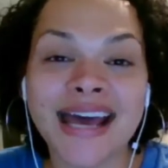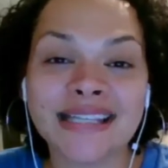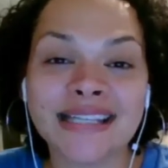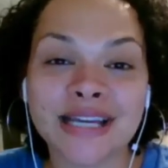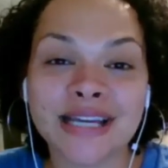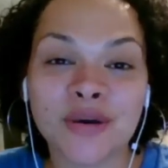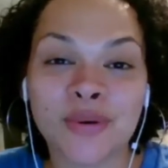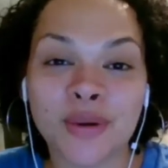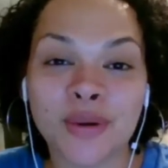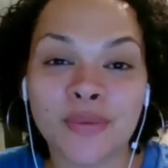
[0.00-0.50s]

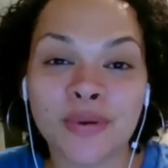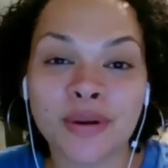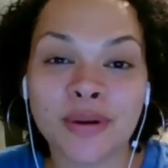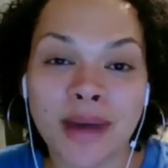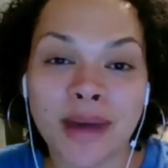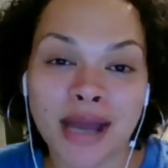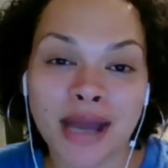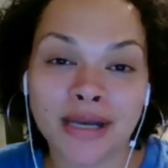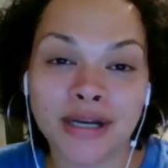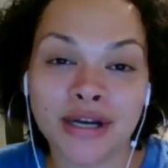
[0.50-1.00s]
As a quick
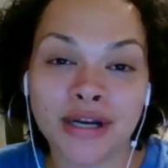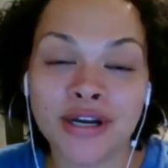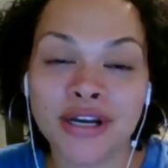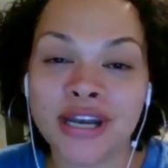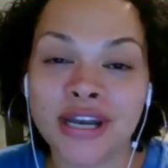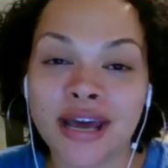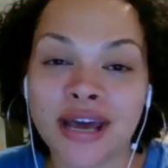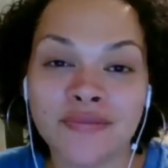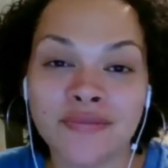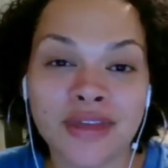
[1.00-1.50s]
reminder,
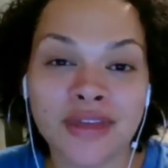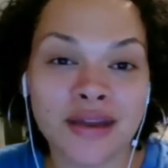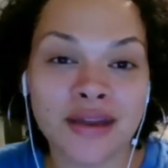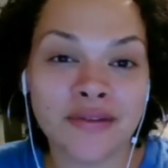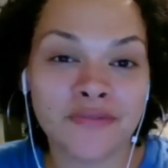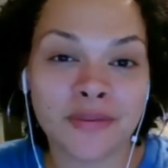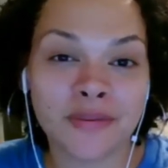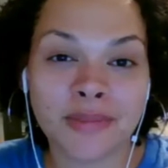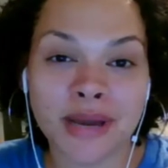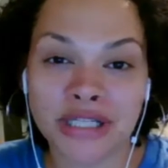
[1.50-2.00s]
none of the
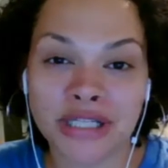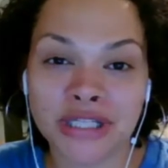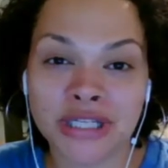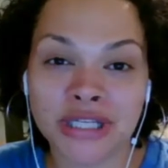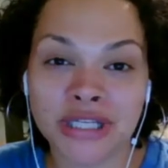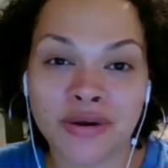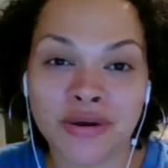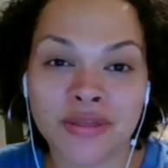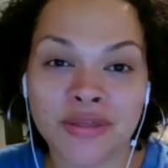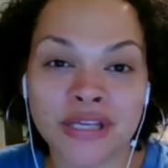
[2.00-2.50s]

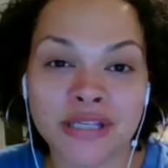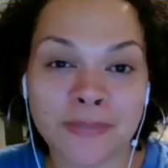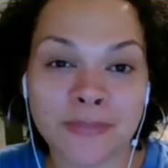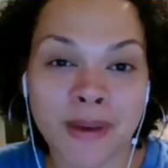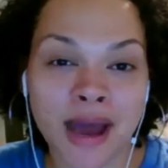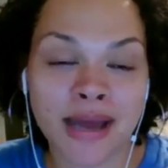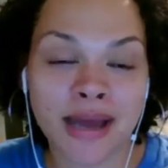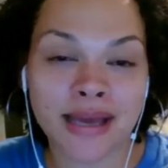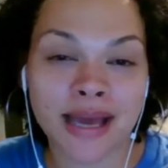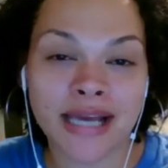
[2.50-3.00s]
information on this
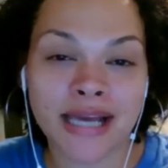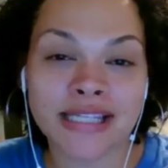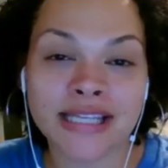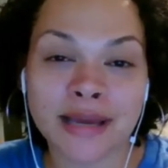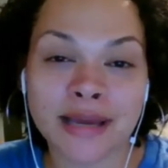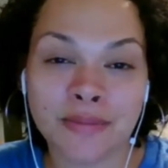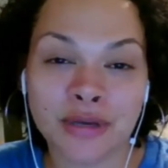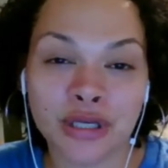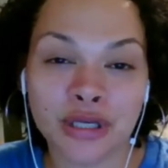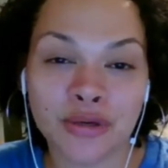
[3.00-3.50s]
podcast
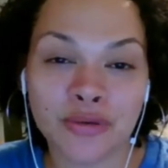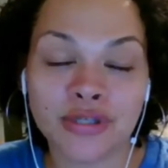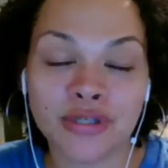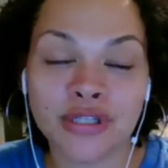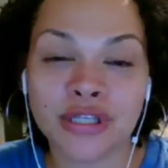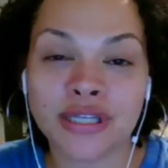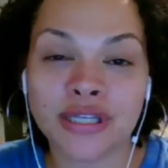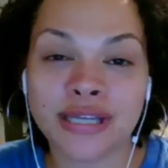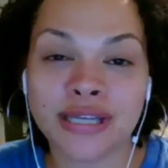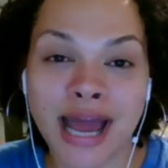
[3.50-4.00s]
can be
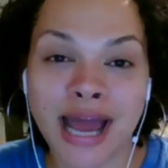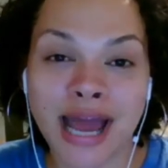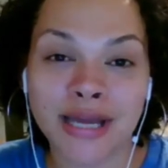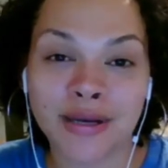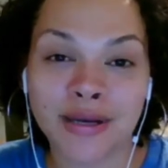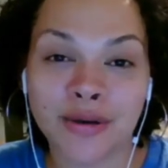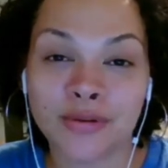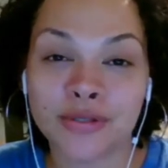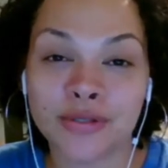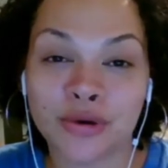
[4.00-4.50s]
used to
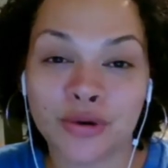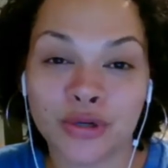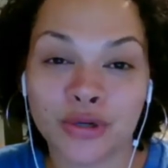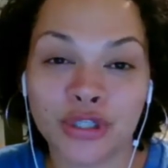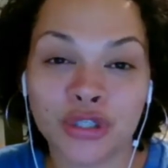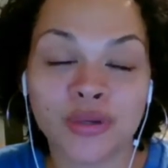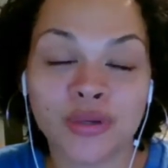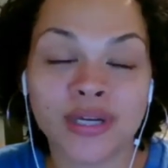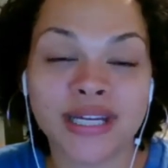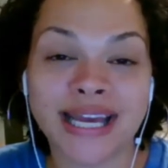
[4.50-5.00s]
diagnose or
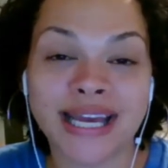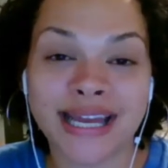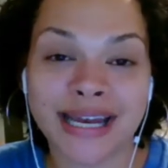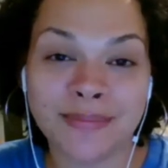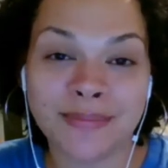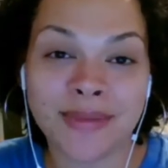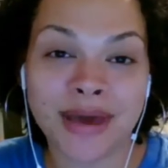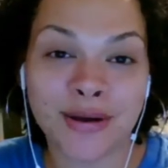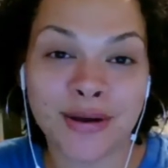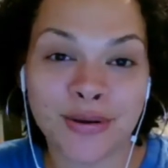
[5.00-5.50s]
treat
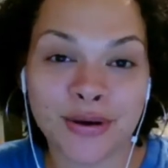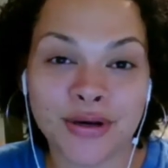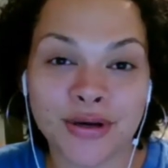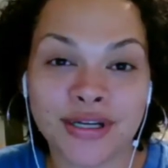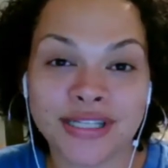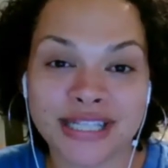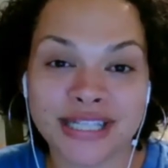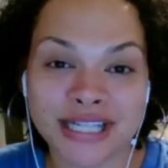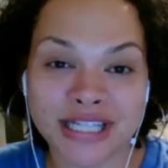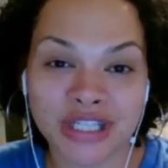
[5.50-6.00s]
any medical
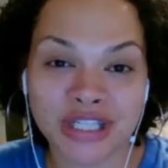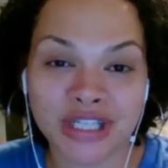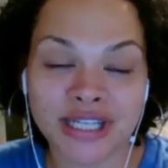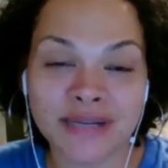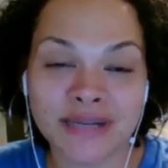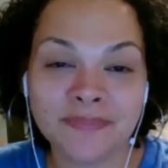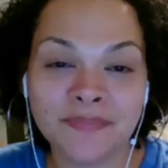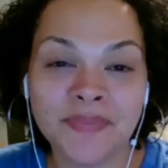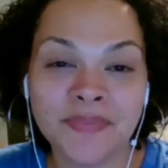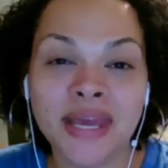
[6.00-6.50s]

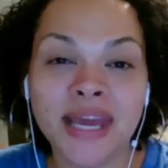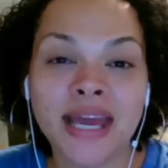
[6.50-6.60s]
condition.